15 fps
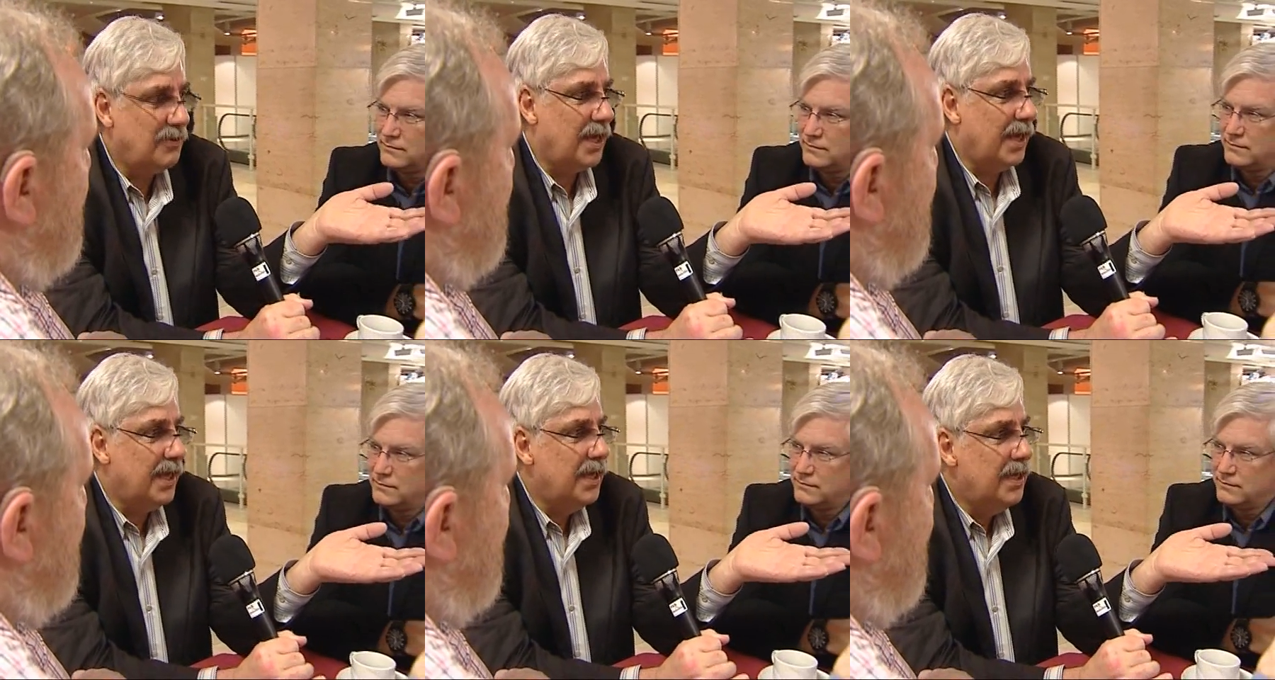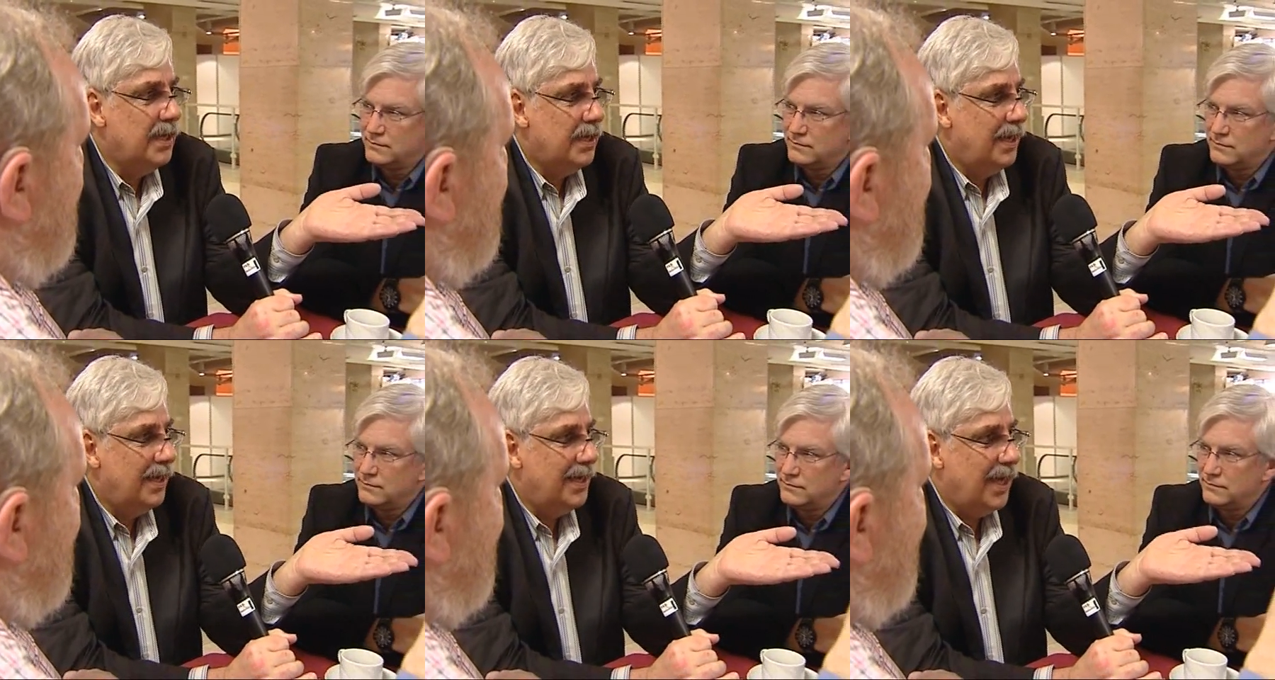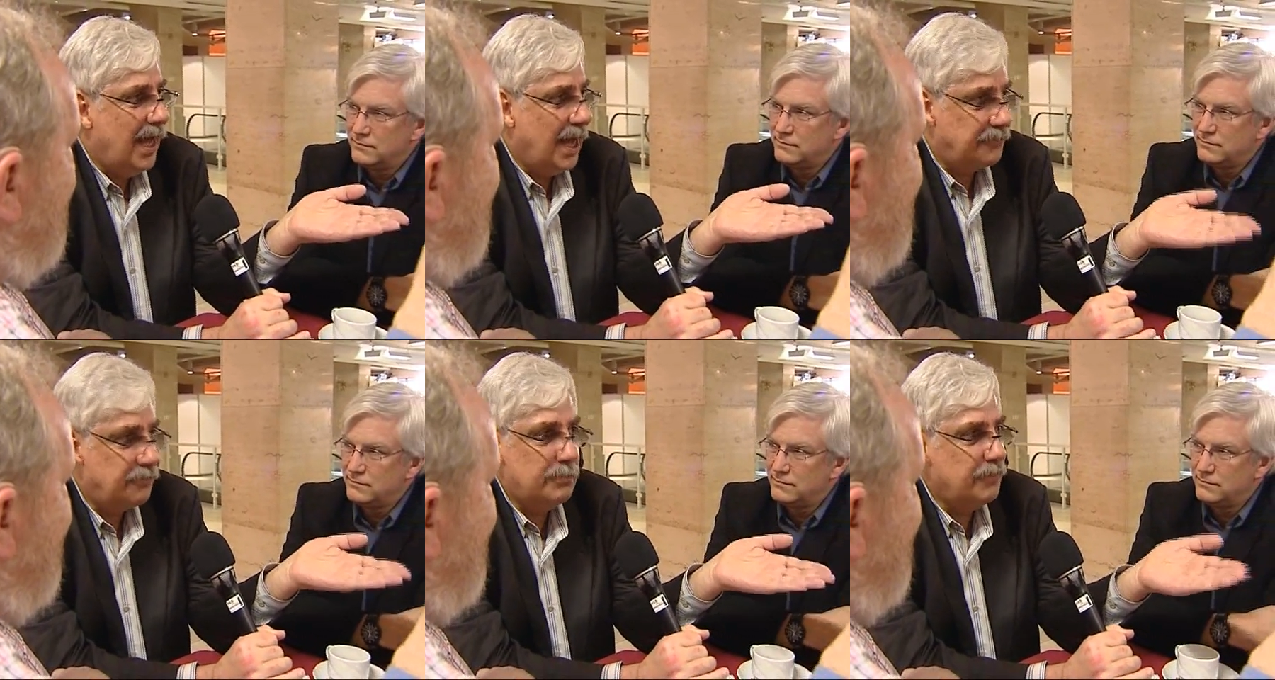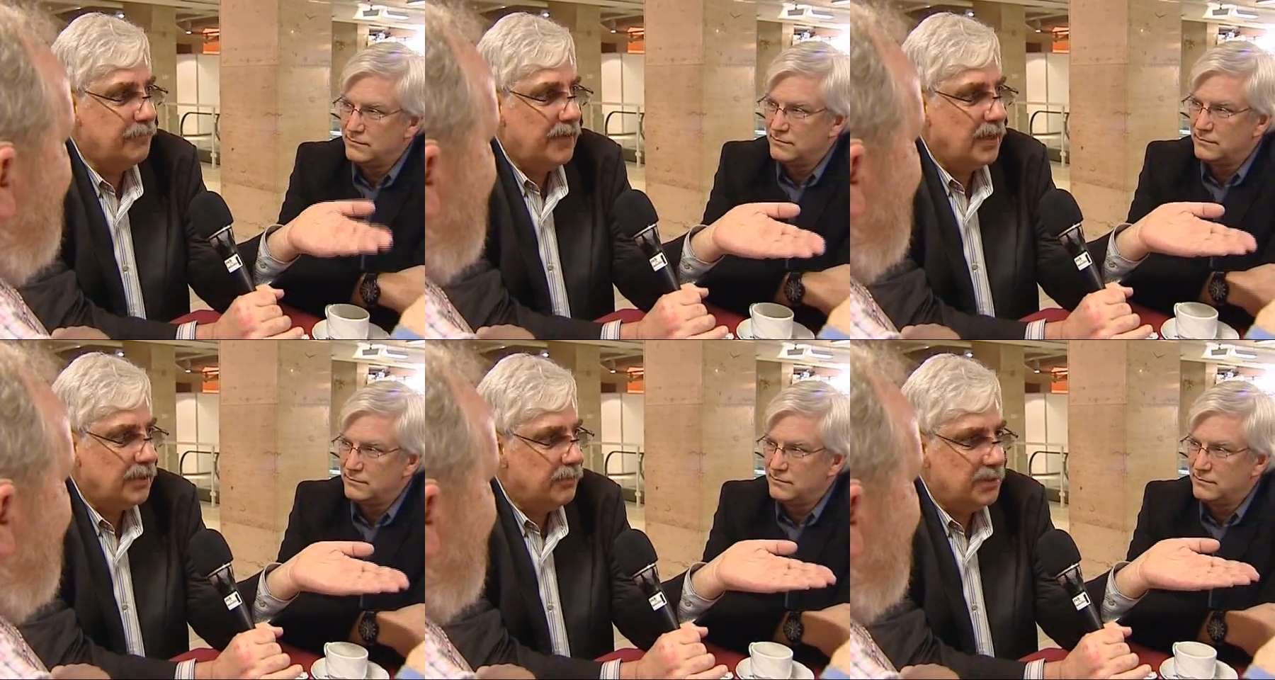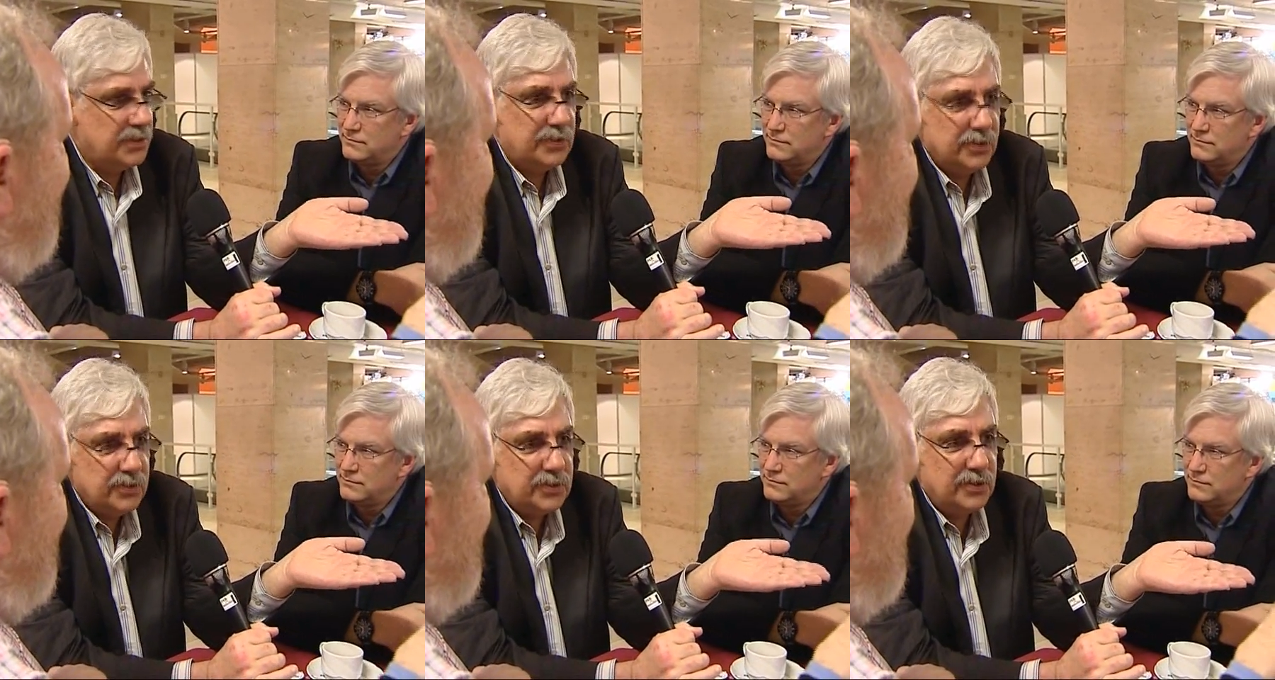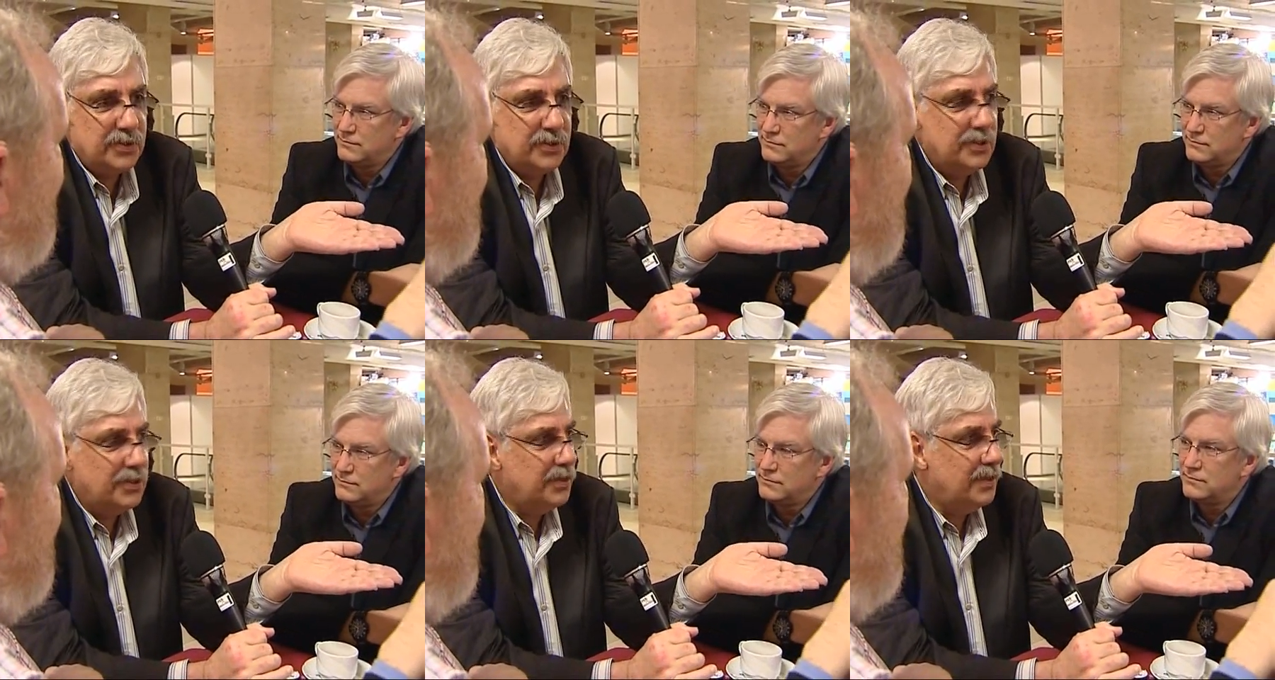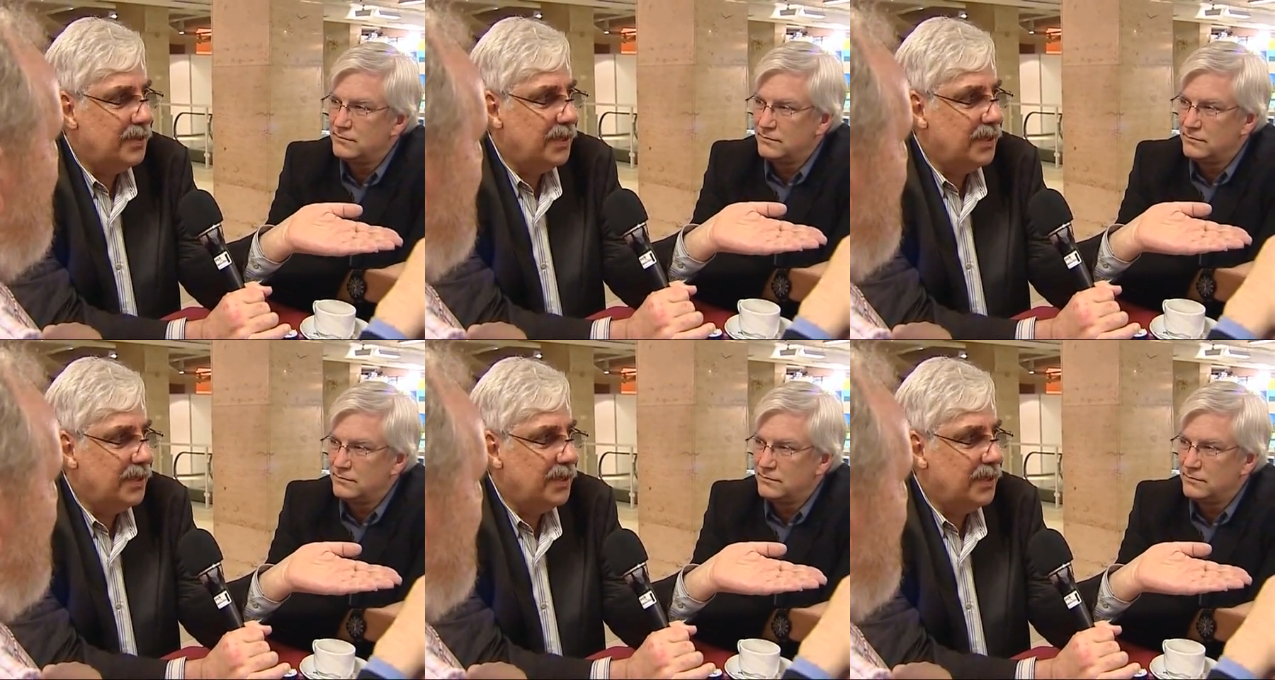Speaker 1: Okay, attribute value assertion